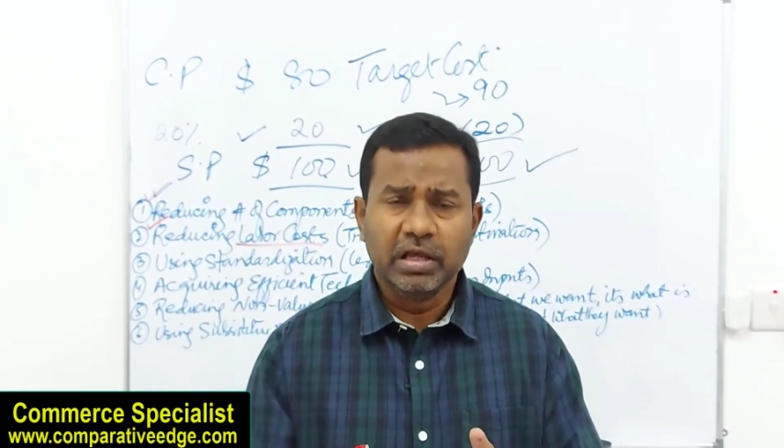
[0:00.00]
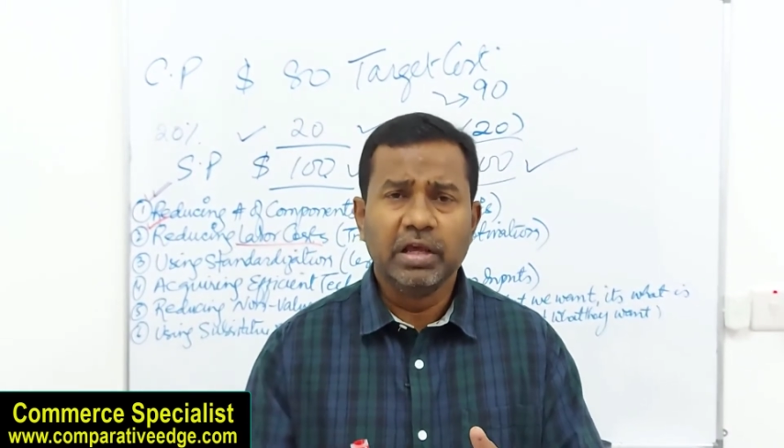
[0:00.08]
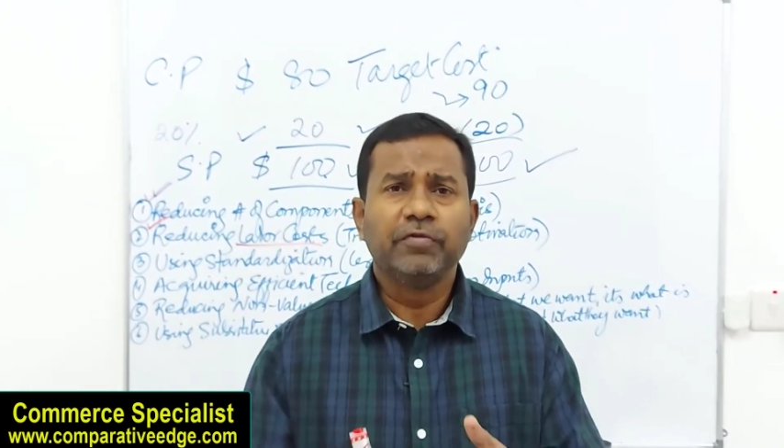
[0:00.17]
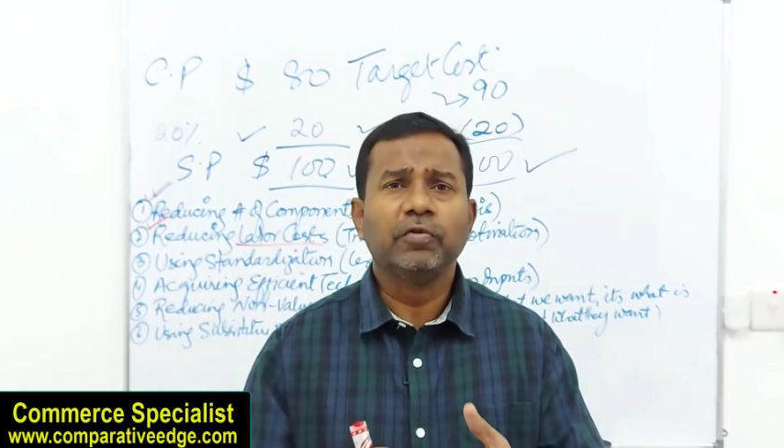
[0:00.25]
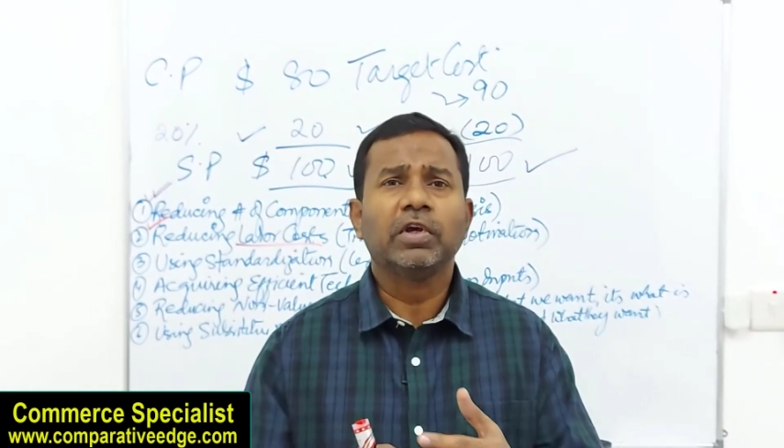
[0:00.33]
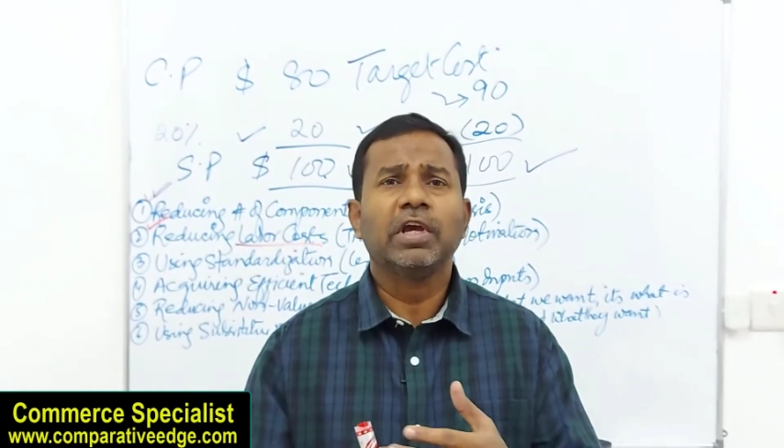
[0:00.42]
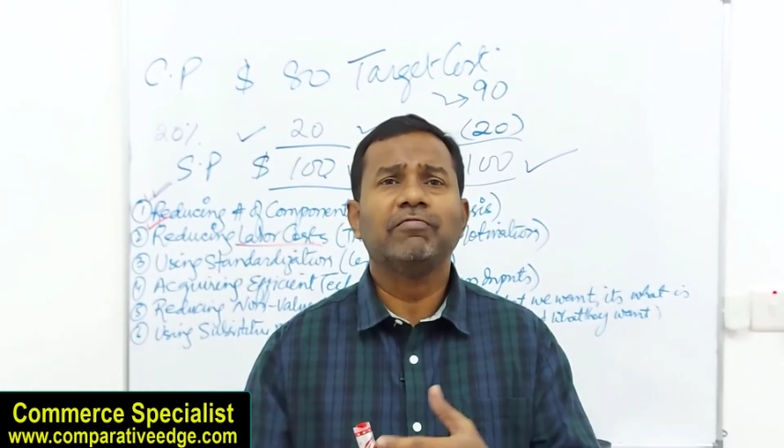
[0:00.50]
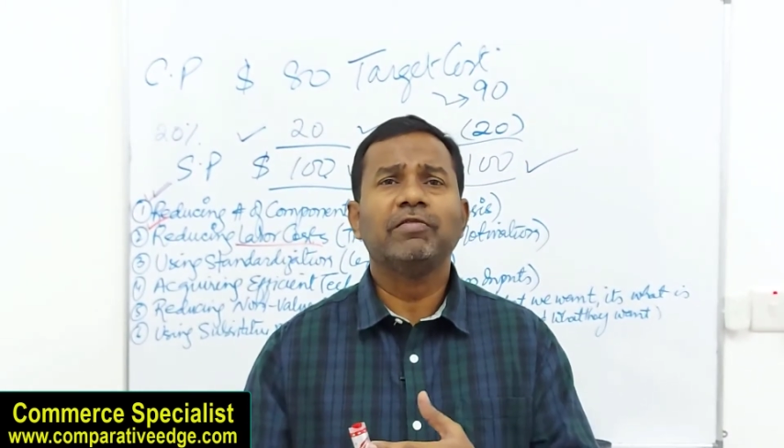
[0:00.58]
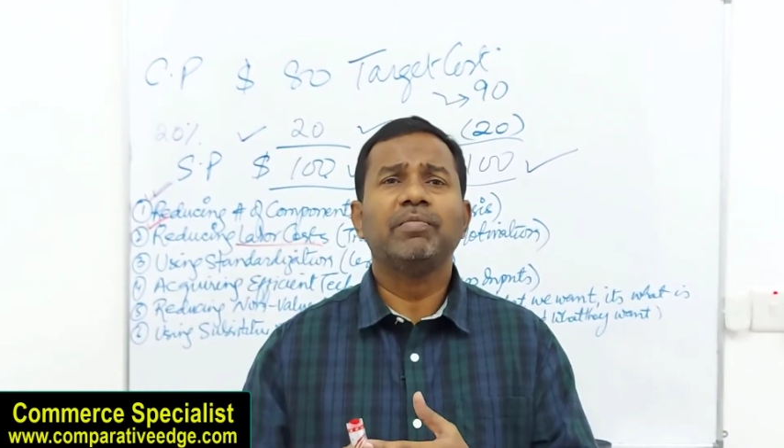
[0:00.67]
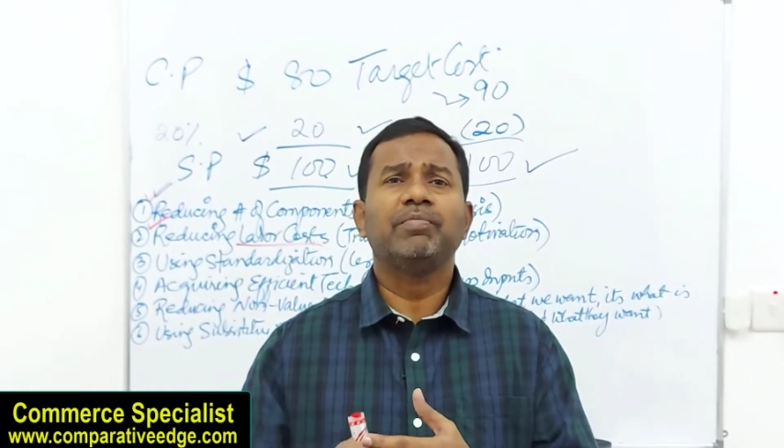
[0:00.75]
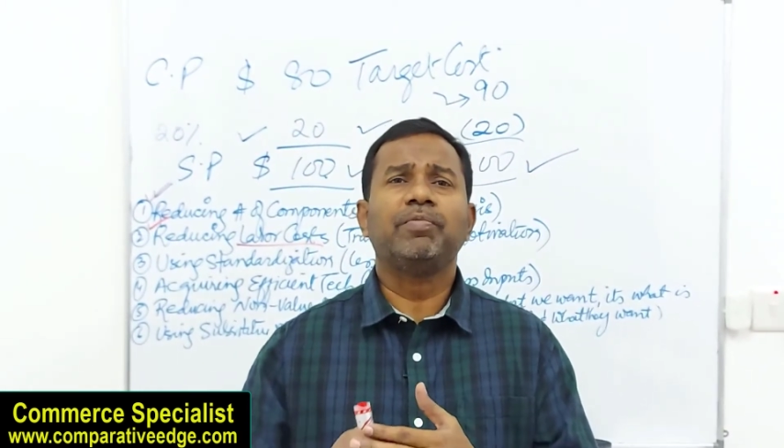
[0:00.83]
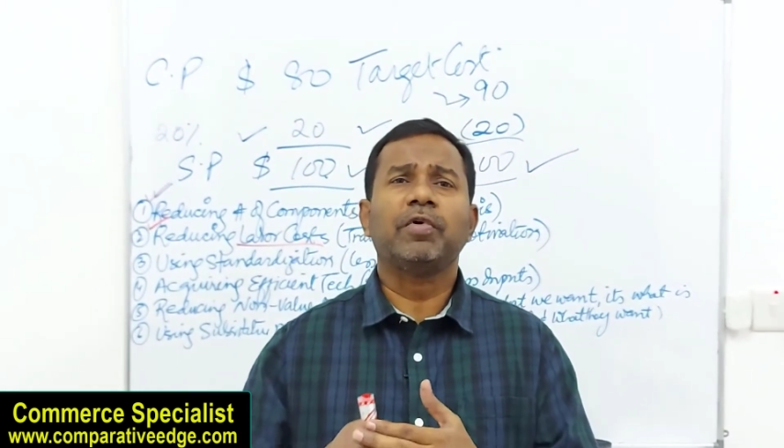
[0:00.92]
If you give
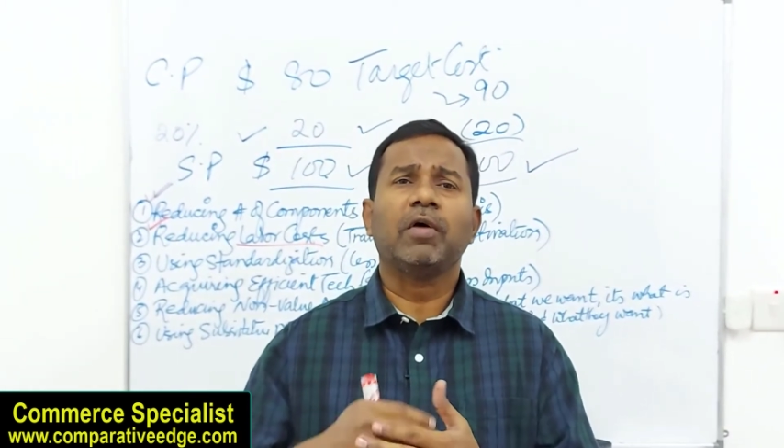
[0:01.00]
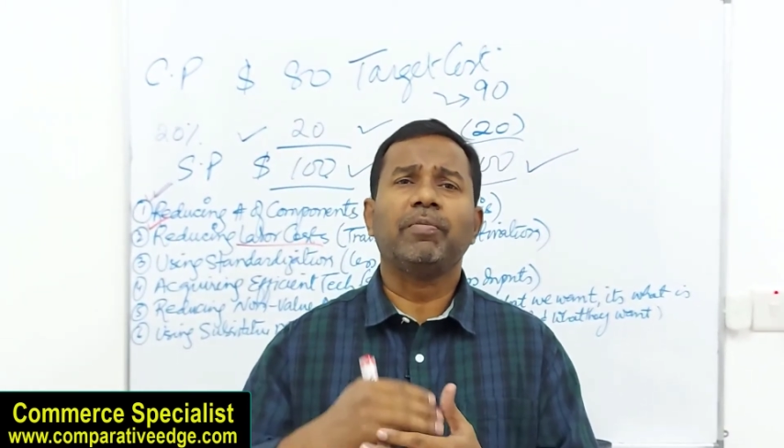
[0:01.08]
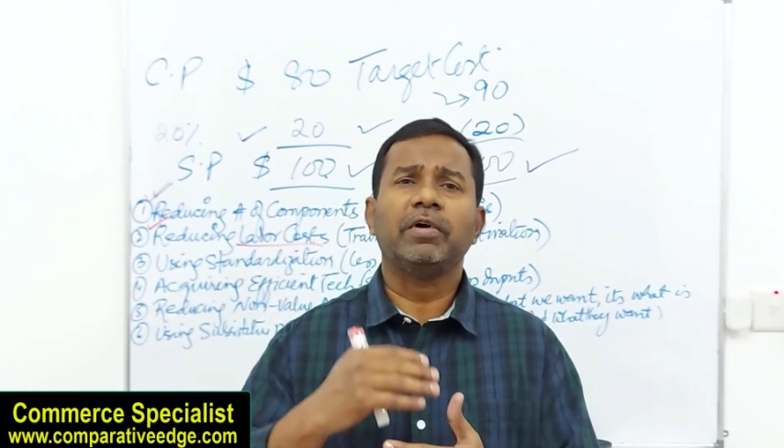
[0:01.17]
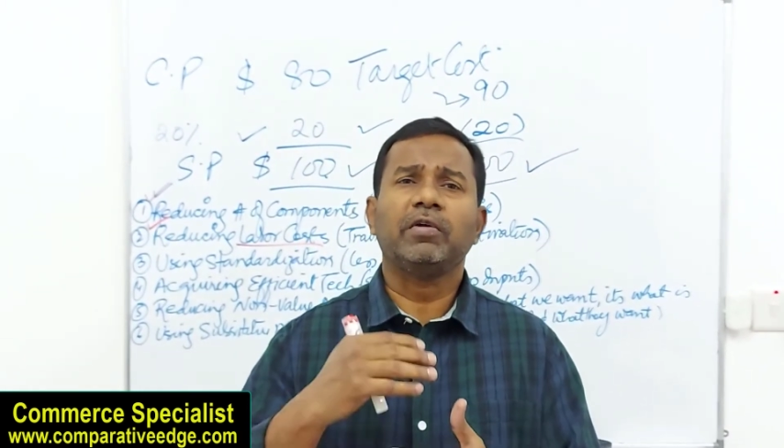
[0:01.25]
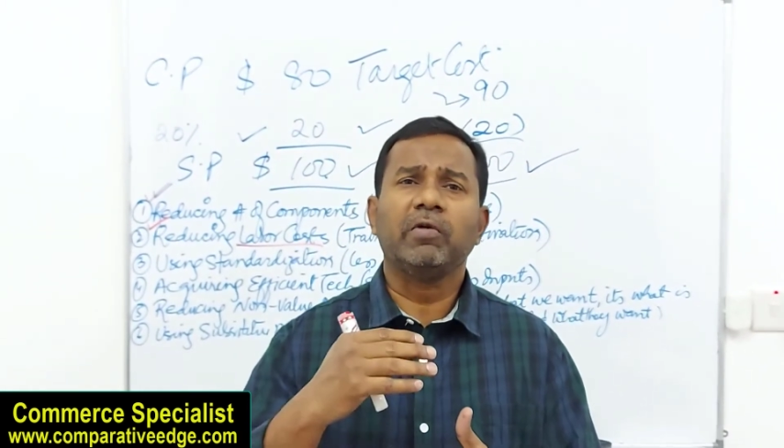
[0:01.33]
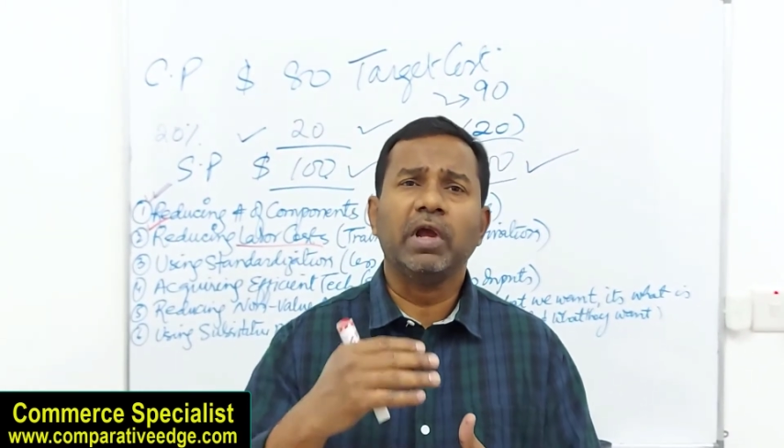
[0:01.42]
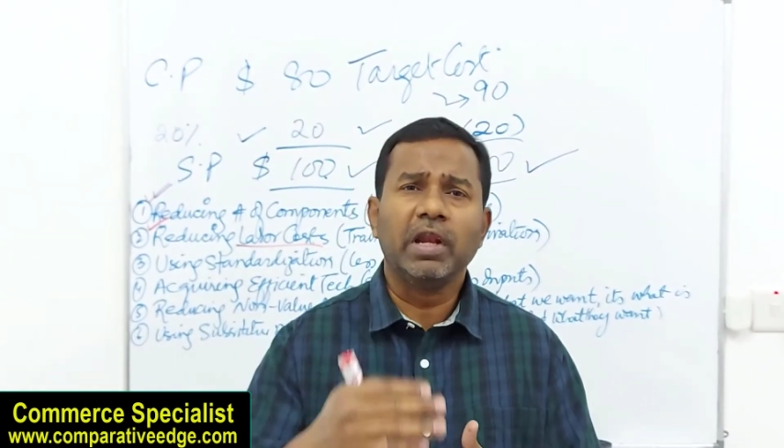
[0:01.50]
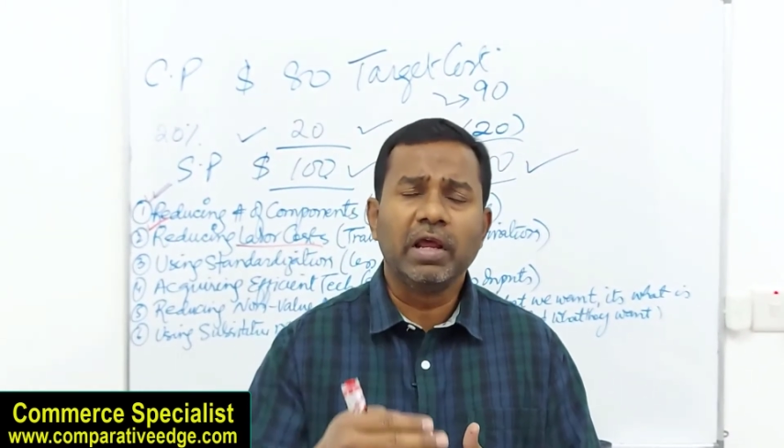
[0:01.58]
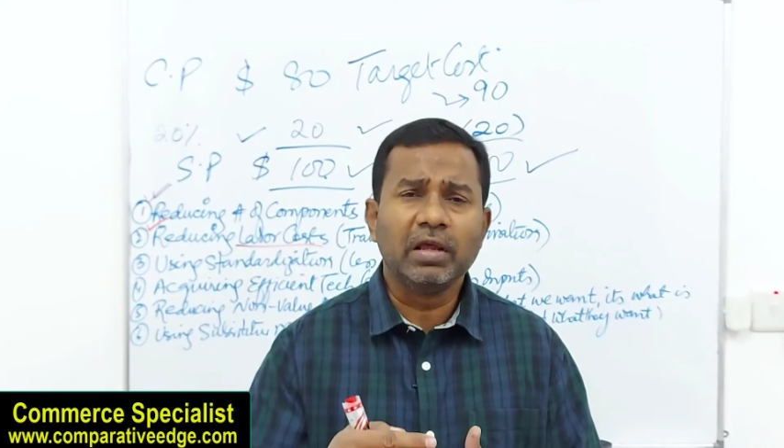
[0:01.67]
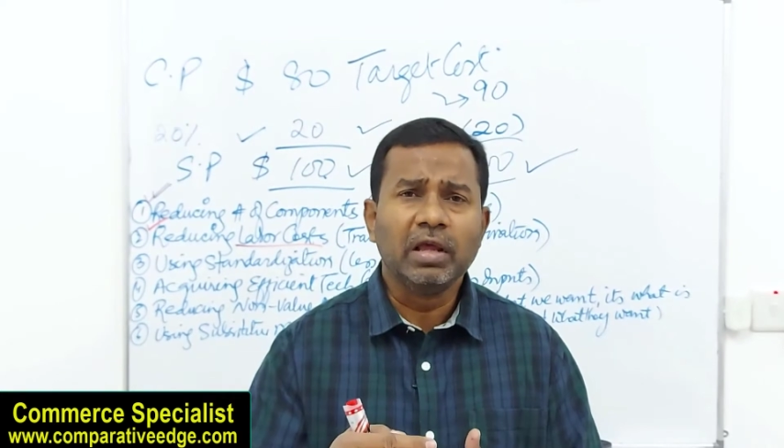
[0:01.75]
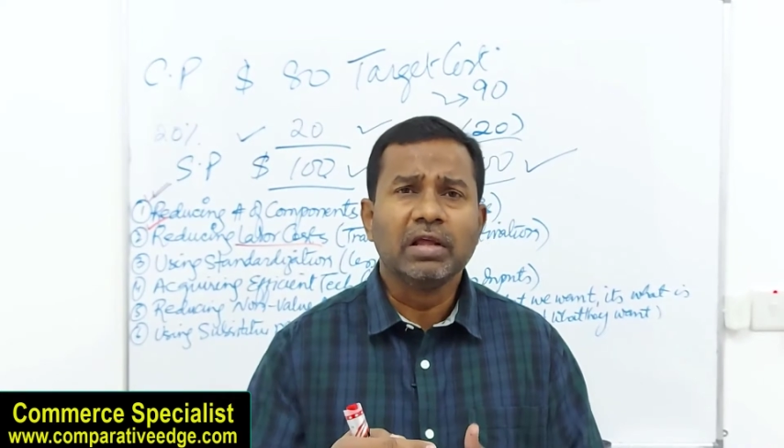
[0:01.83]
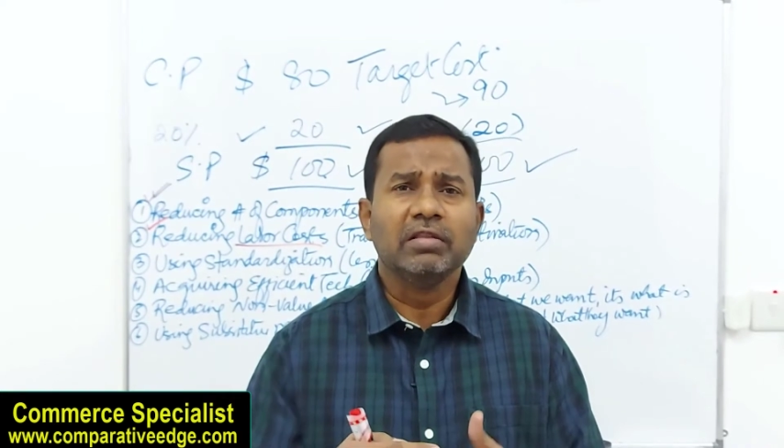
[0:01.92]
them proper
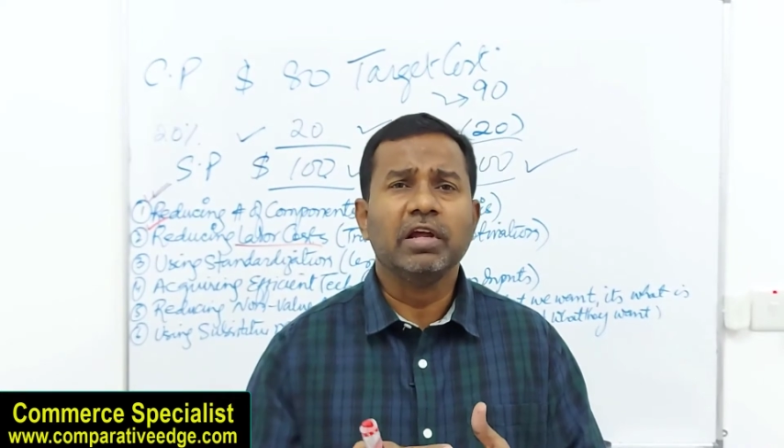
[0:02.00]
training,